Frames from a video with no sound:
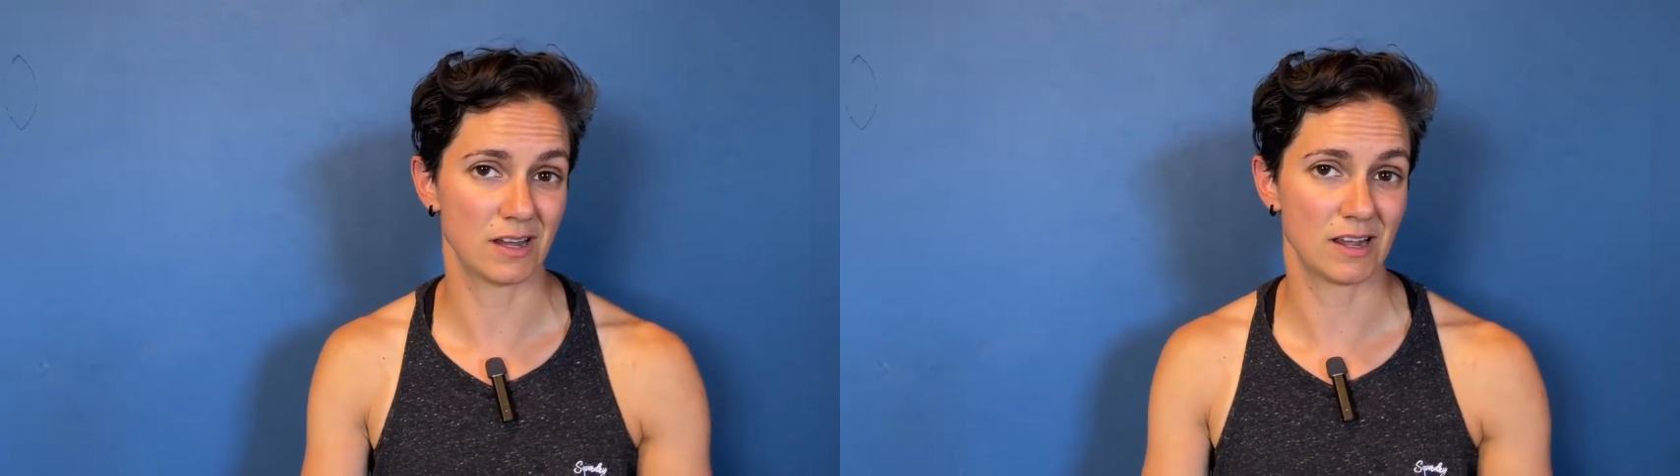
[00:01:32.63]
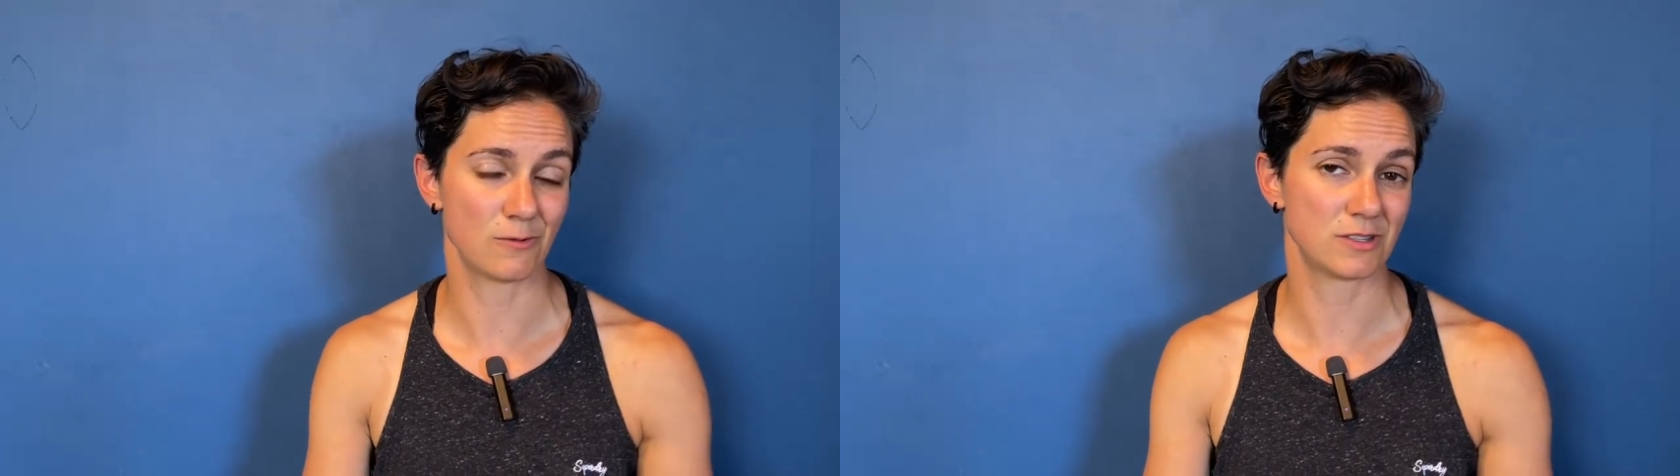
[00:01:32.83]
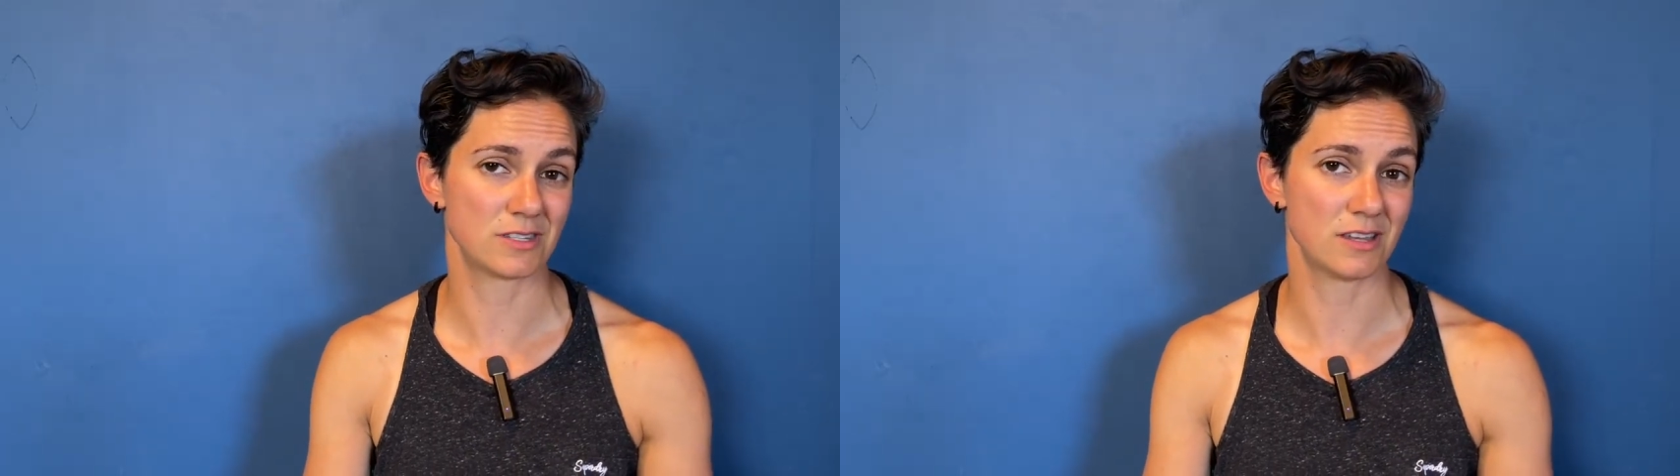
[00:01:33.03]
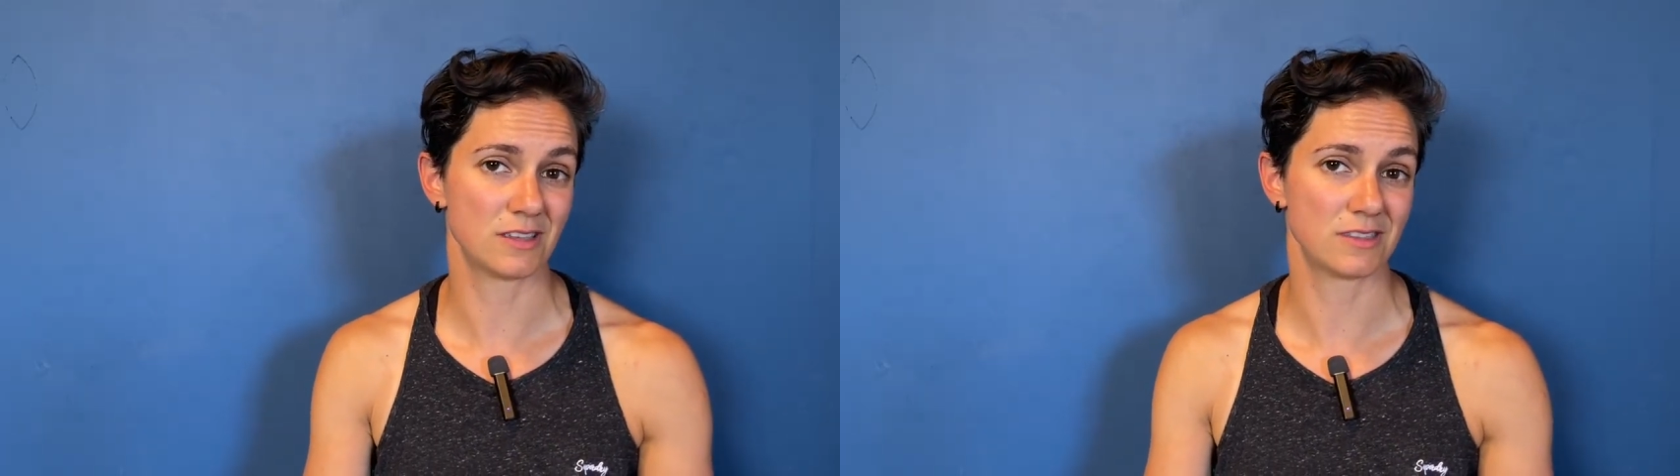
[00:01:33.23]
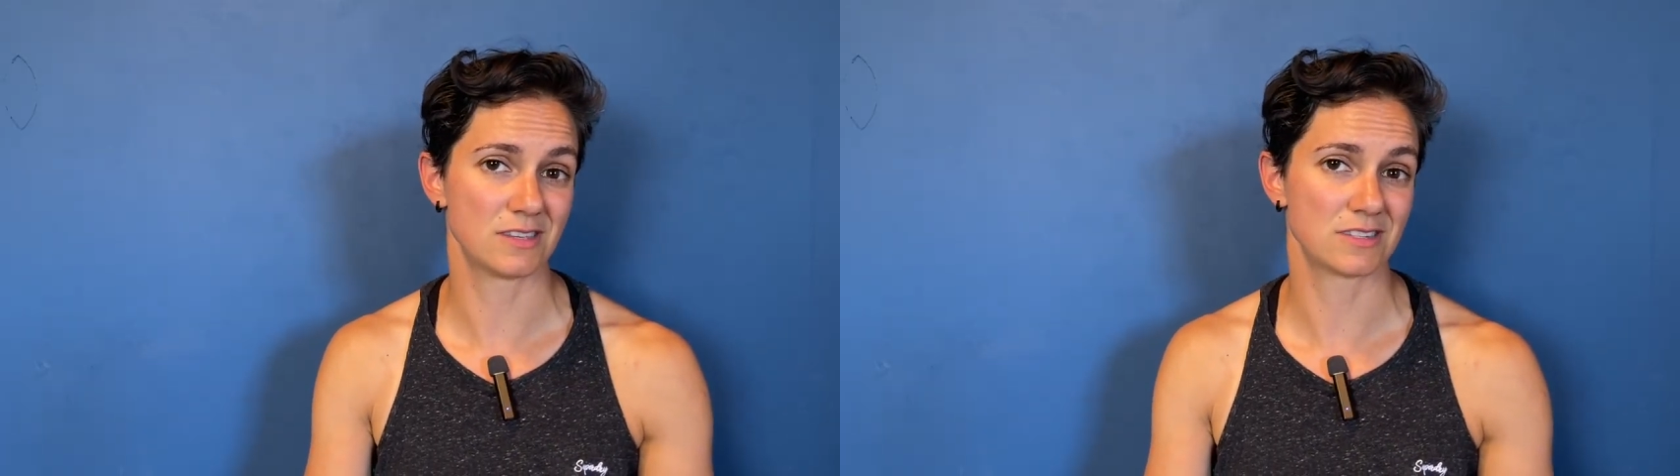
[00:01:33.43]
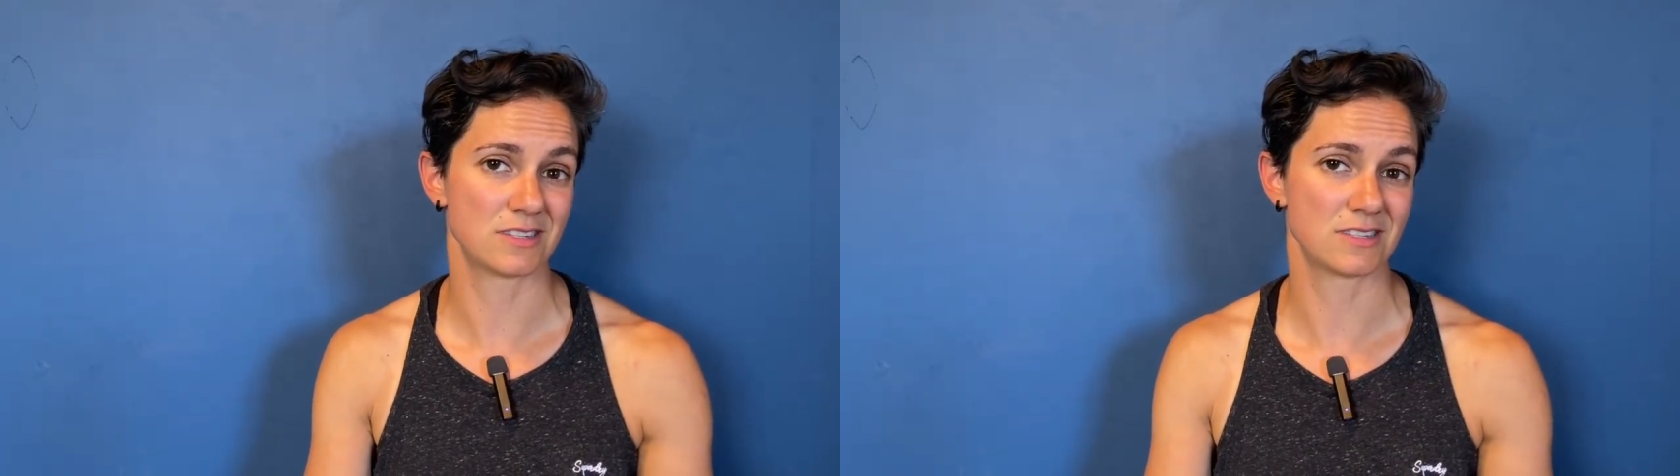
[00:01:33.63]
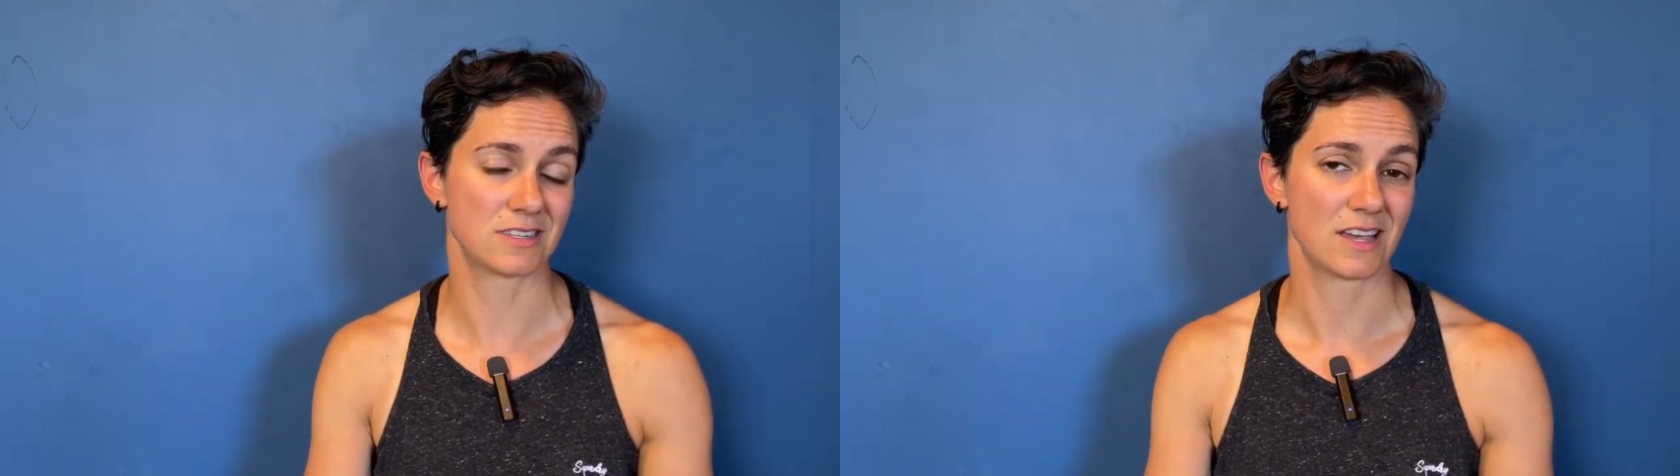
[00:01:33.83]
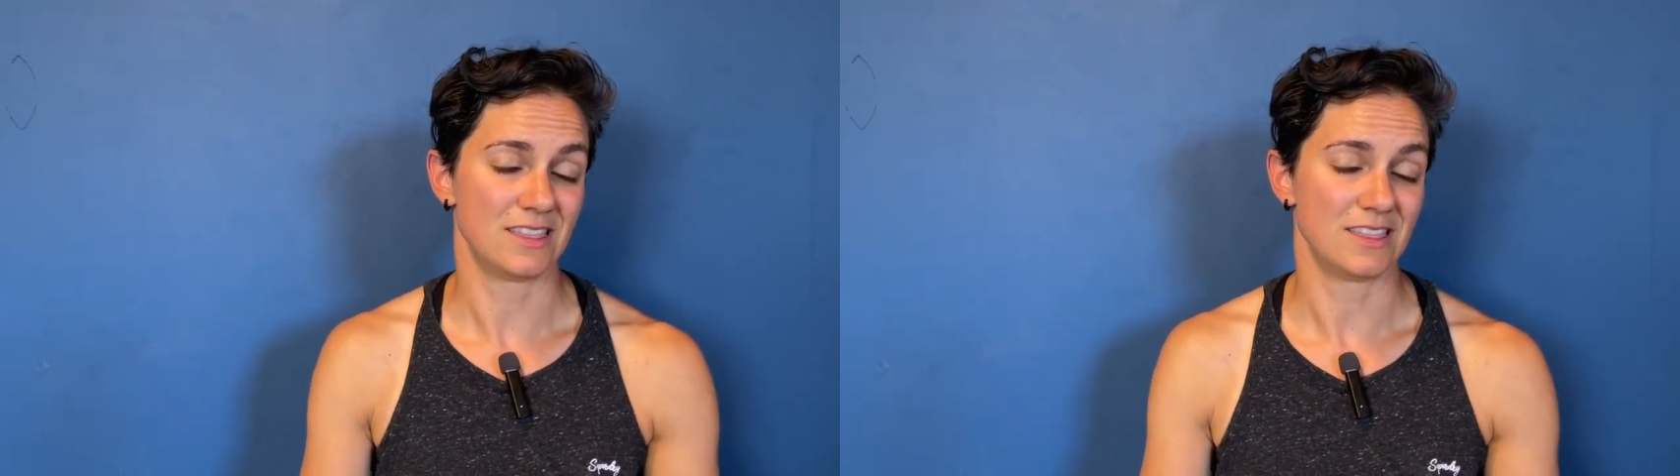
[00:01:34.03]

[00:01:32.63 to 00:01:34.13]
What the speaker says: and I would say that this is